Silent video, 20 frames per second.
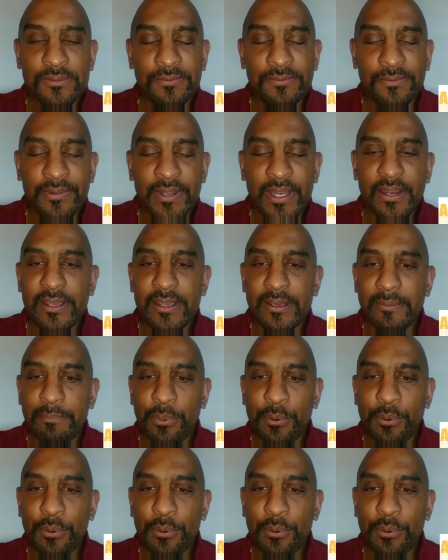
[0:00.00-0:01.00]
very
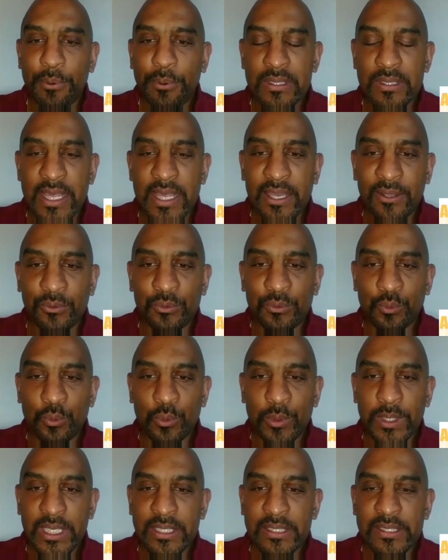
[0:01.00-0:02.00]
important that
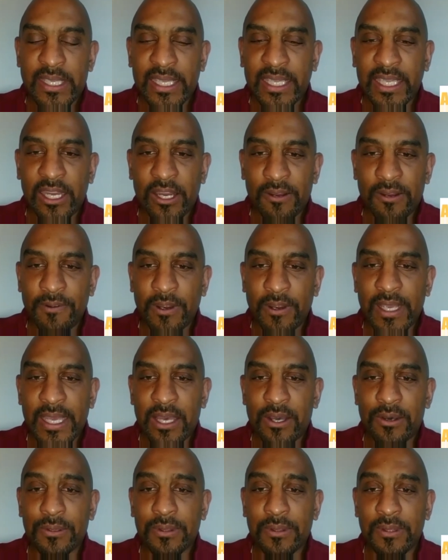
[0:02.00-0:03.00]
we take care of our
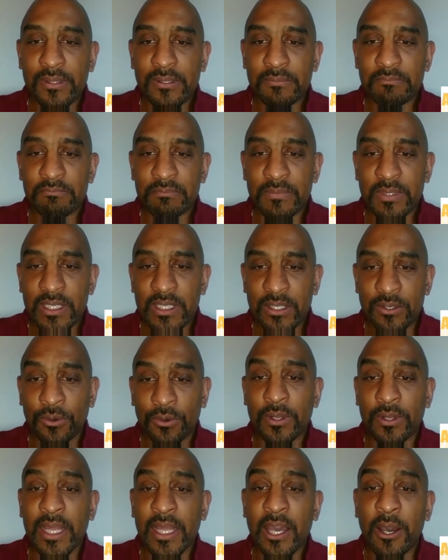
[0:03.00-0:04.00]
health in
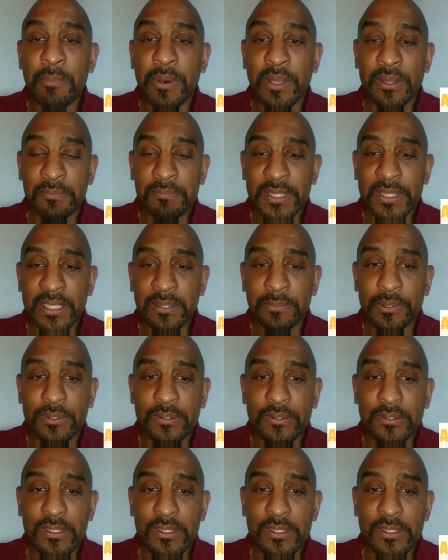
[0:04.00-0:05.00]
order to help other people.
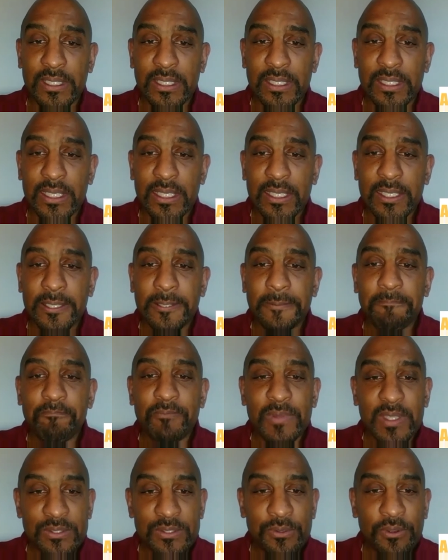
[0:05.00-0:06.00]

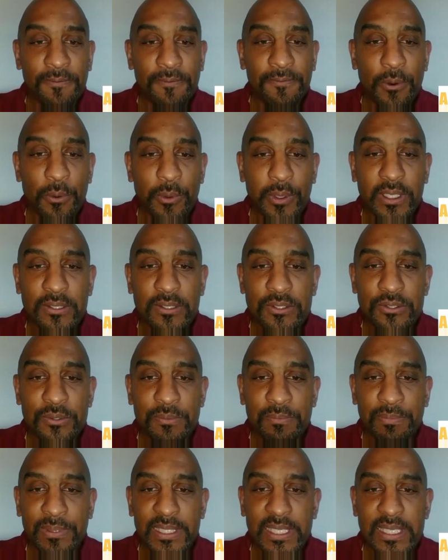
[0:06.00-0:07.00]
As we go forward, could you
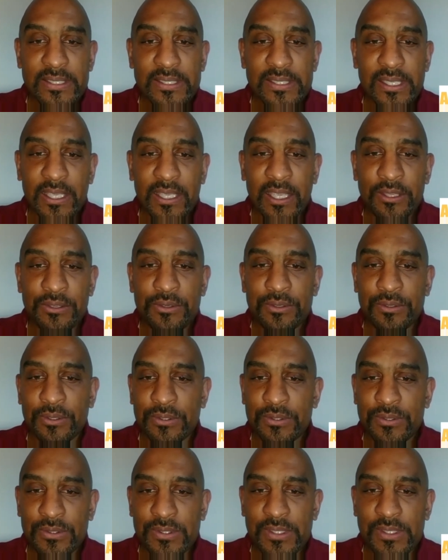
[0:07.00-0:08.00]
please
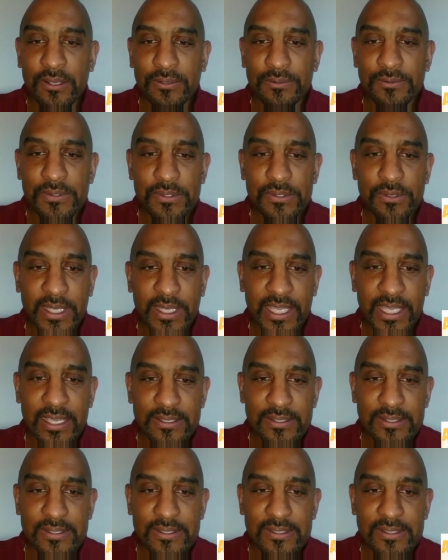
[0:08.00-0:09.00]
introduce yourselves to our
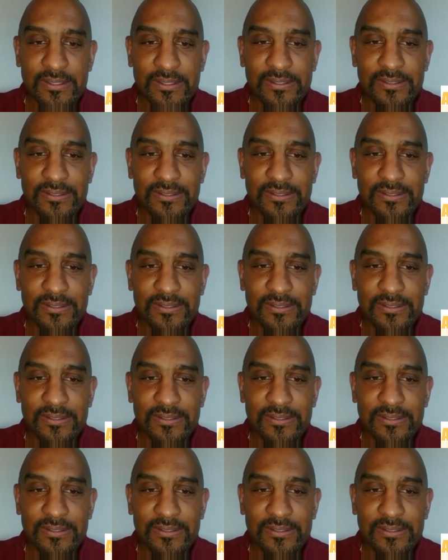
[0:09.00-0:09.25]
guests?